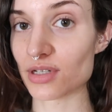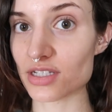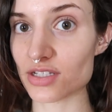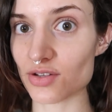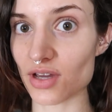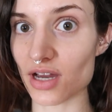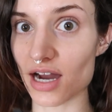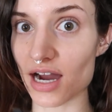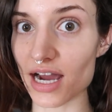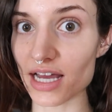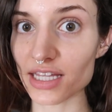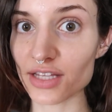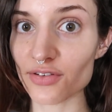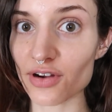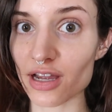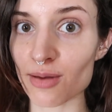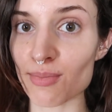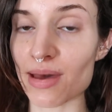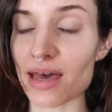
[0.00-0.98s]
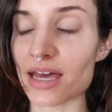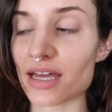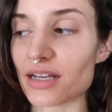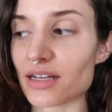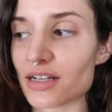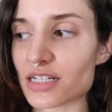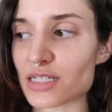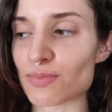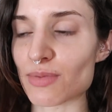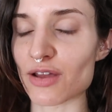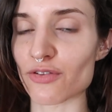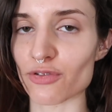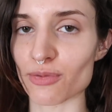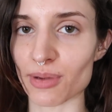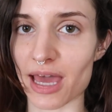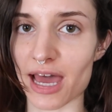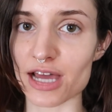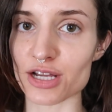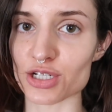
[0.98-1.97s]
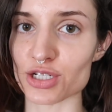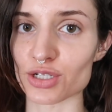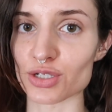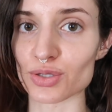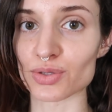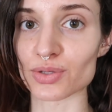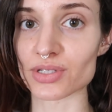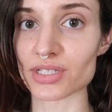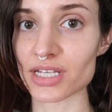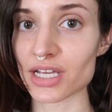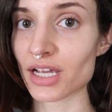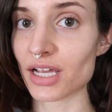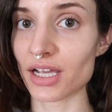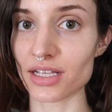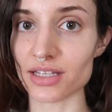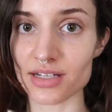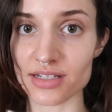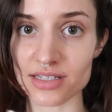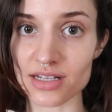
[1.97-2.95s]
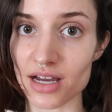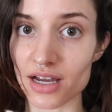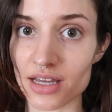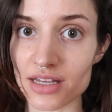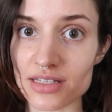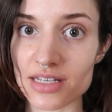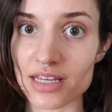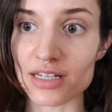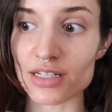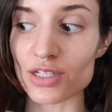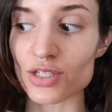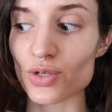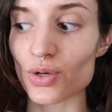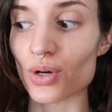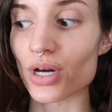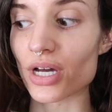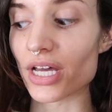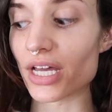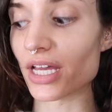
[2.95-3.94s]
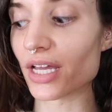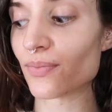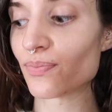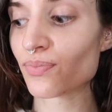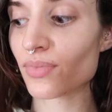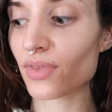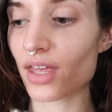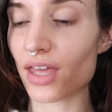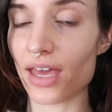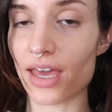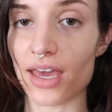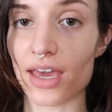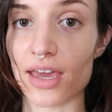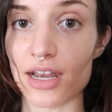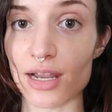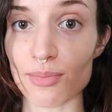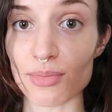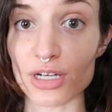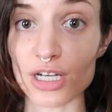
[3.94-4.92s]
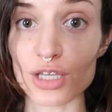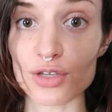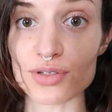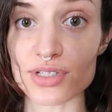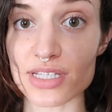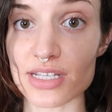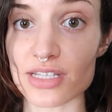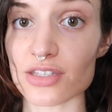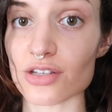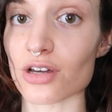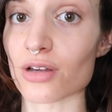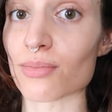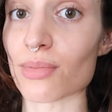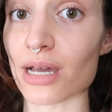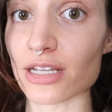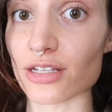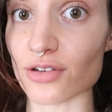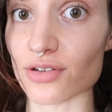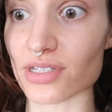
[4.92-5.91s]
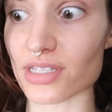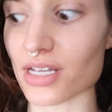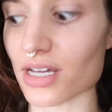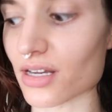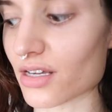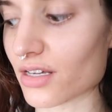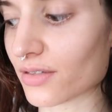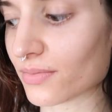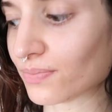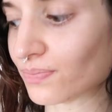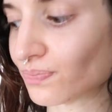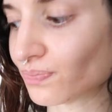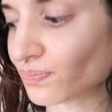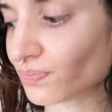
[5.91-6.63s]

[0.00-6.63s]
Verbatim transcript: So yeah, highly recommend. It's made from cashews, does not contain soy, and I'm gonna use this on my tostada.